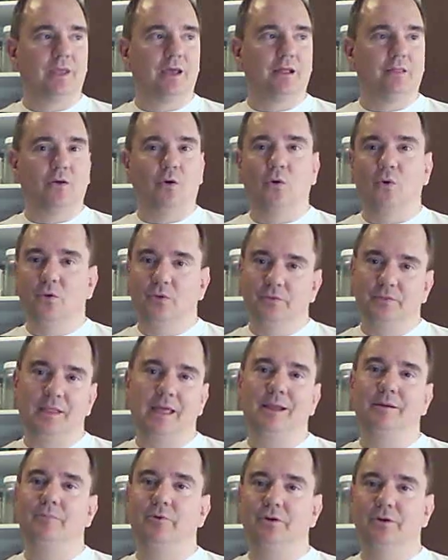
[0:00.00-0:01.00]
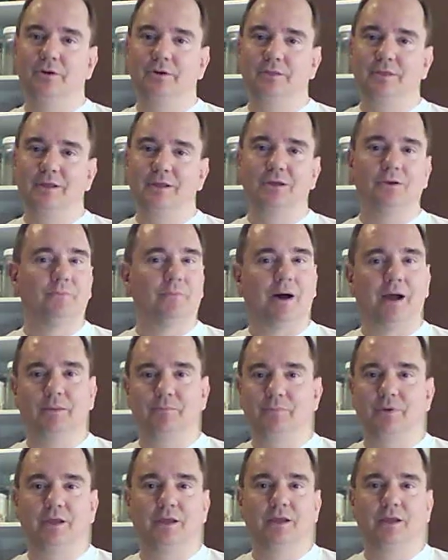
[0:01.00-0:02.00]
and the whole neighborhood that you
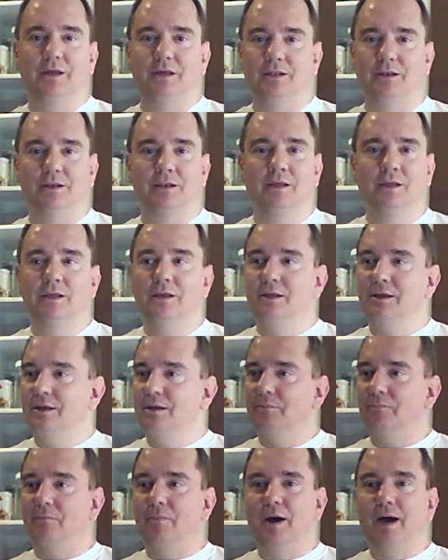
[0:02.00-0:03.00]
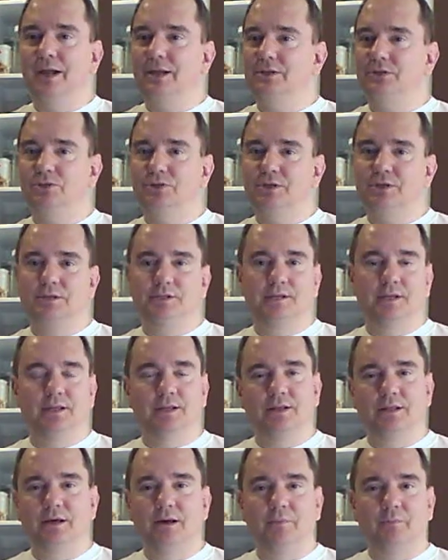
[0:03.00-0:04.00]
might be in might just
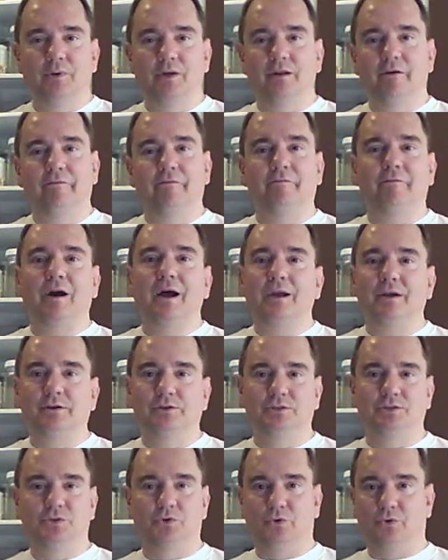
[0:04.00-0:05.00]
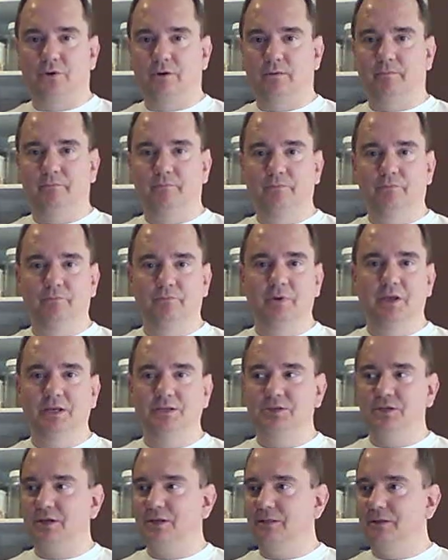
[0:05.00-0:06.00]
end up in a firestorm.
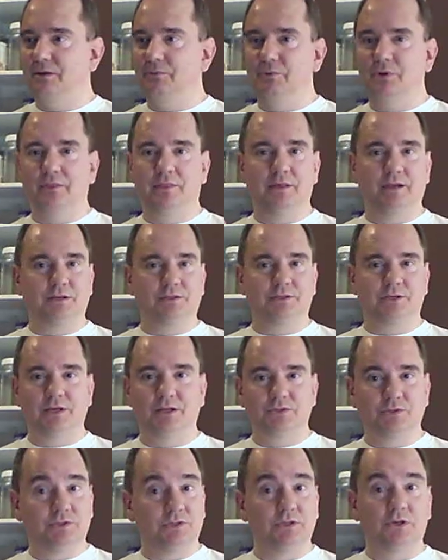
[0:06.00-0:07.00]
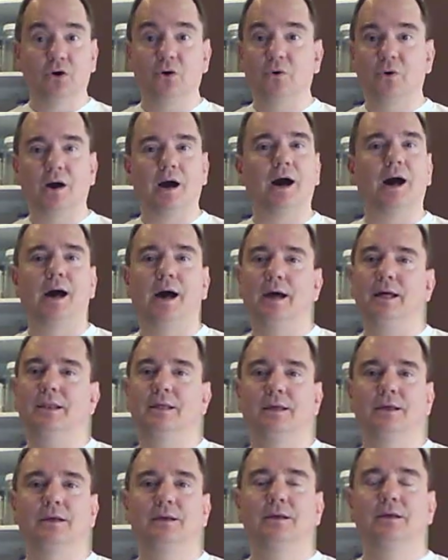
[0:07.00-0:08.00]
Basically, when things get so hot,
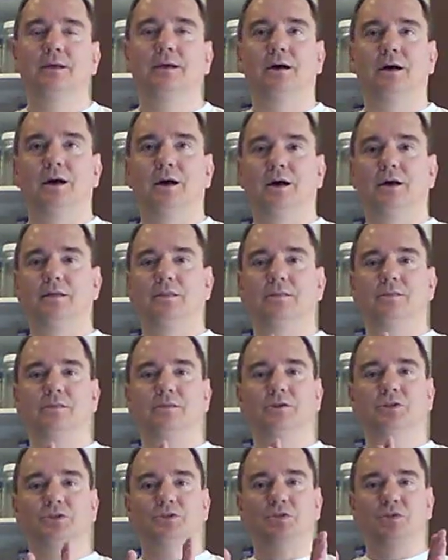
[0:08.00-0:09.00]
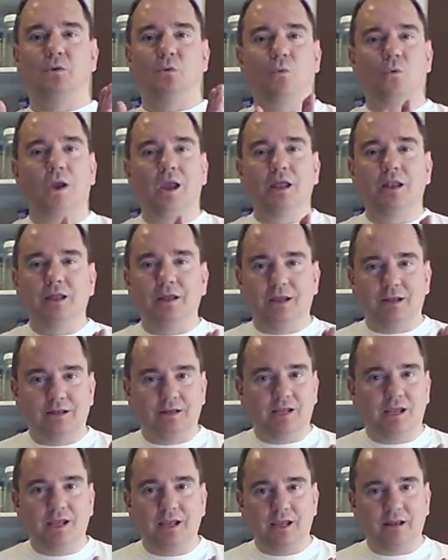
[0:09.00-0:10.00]
just the radiant
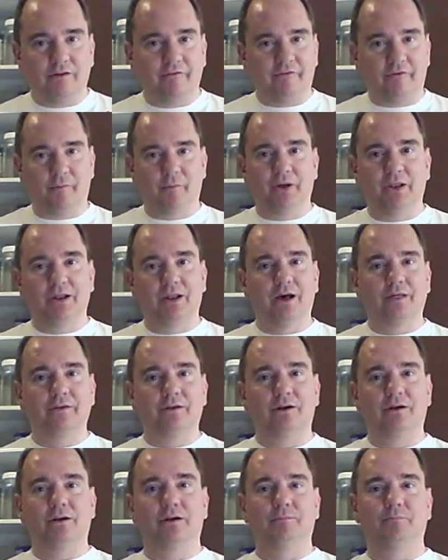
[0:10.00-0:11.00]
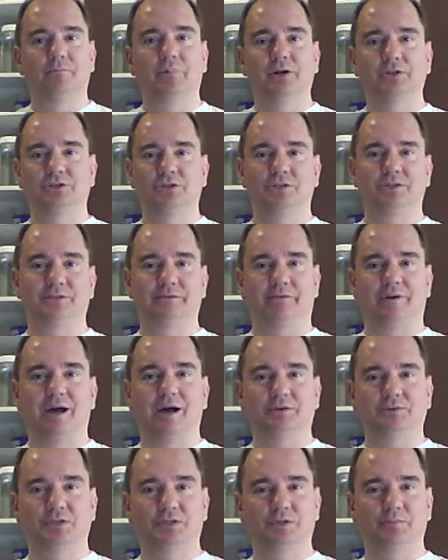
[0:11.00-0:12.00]
heat from another bunches of
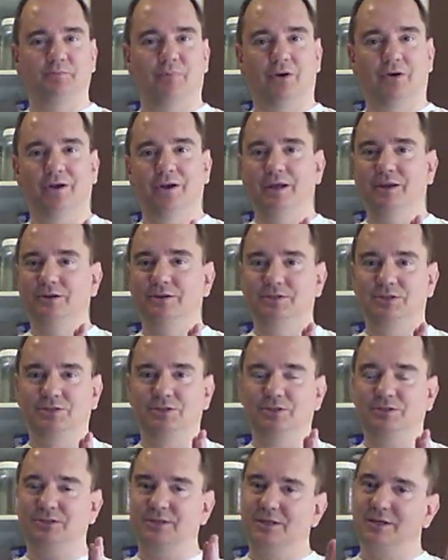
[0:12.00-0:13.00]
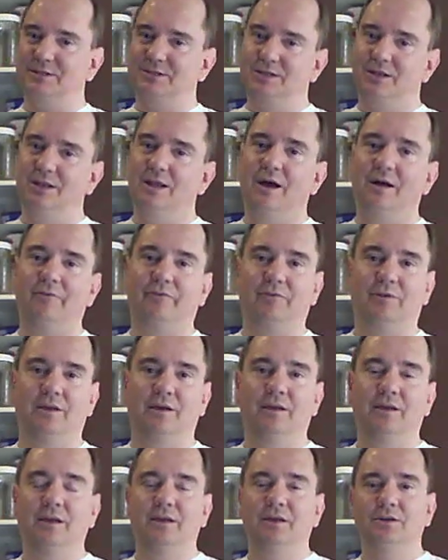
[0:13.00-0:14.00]
houses burning is enough to
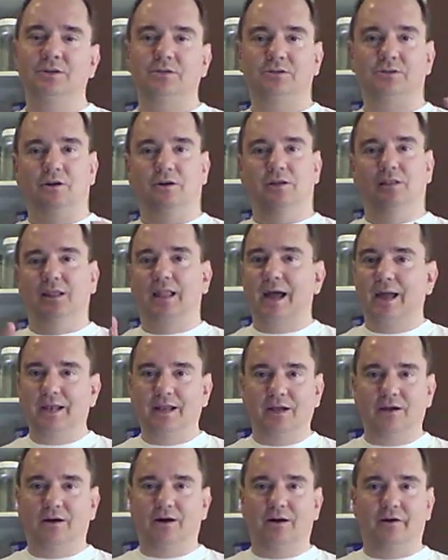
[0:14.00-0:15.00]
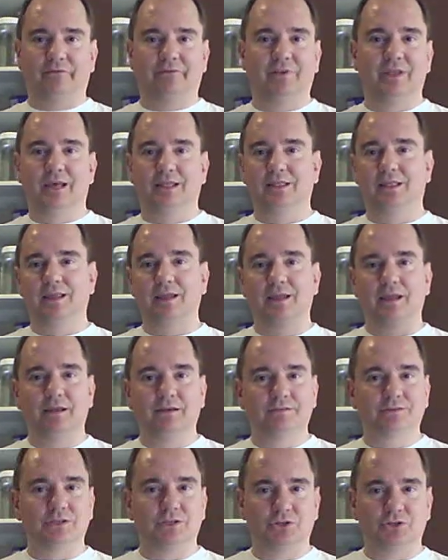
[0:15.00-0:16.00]
start lighting off dead
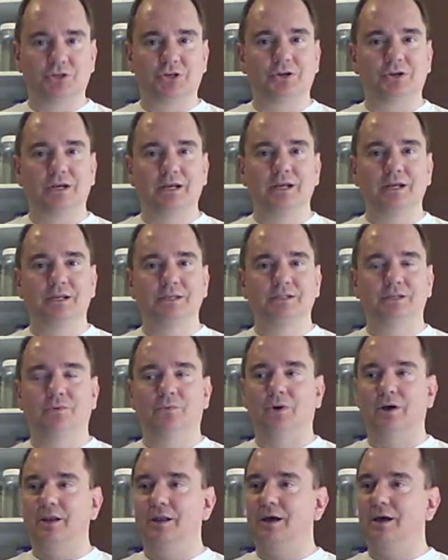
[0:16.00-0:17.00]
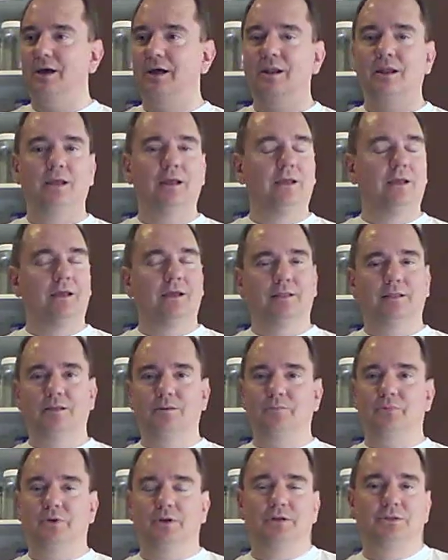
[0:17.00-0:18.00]
leaves and trees and whatnot. And
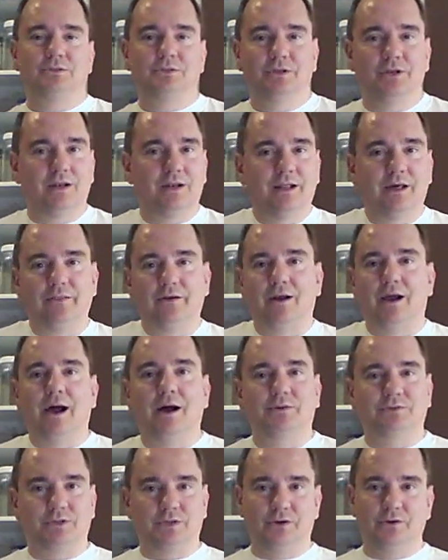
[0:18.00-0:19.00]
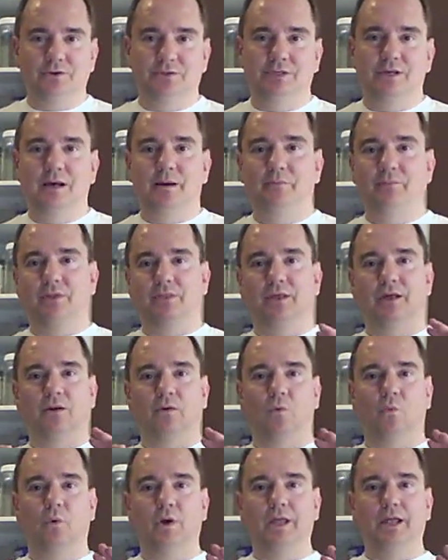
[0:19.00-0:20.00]
then pretty soon another house goes up, and then
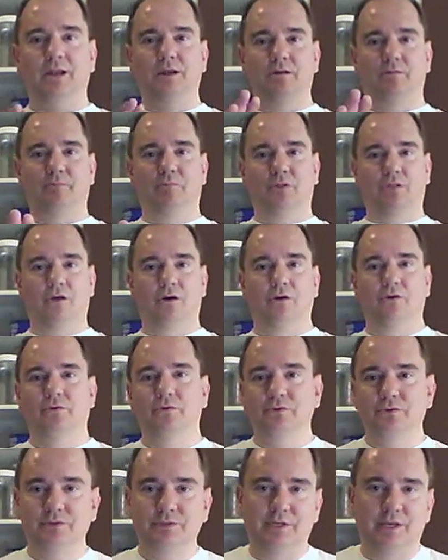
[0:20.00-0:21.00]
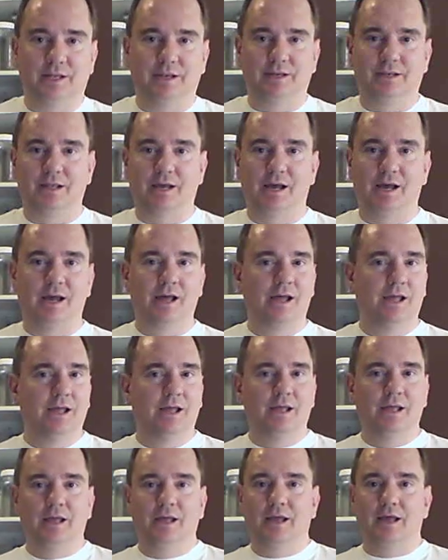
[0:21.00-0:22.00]
a wind blows,
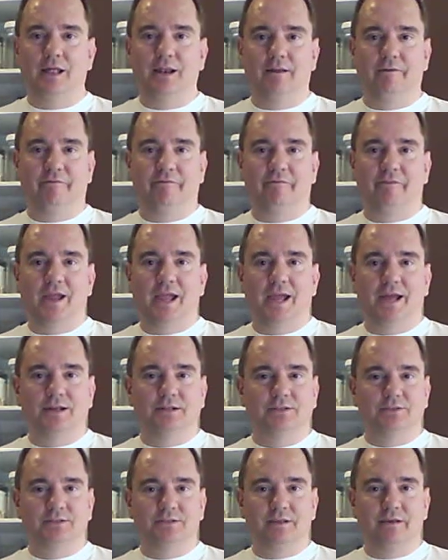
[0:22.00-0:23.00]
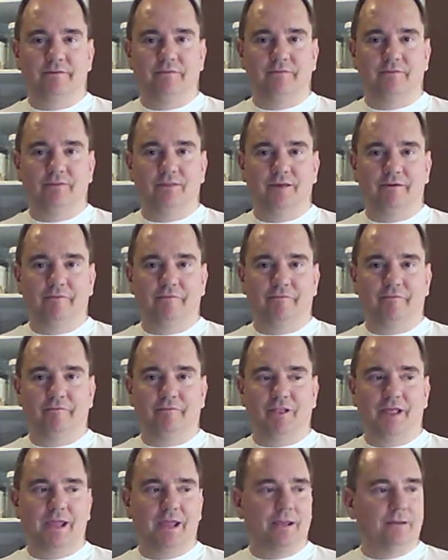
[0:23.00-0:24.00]
and it fans the
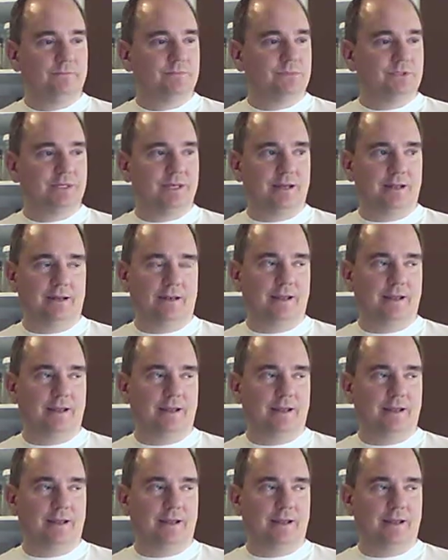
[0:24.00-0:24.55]
flames,